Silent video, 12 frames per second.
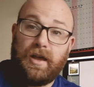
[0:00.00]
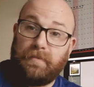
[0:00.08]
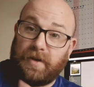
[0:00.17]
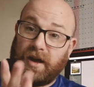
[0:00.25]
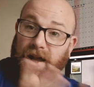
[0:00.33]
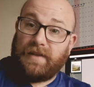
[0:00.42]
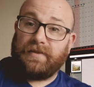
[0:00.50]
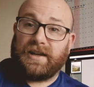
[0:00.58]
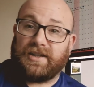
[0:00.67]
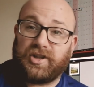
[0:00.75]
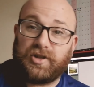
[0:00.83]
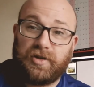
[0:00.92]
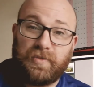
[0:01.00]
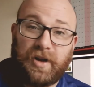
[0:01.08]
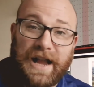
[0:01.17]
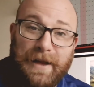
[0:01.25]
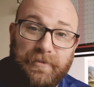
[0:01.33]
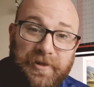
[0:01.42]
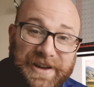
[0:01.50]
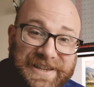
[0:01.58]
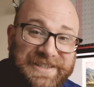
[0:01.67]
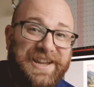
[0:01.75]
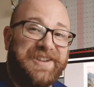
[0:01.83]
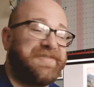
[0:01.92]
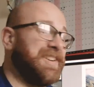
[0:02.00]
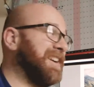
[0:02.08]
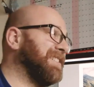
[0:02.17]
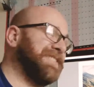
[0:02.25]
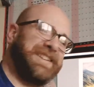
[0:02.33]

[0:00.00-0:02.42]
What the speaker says: But I haven't actually shown you what camera it is yet, have I?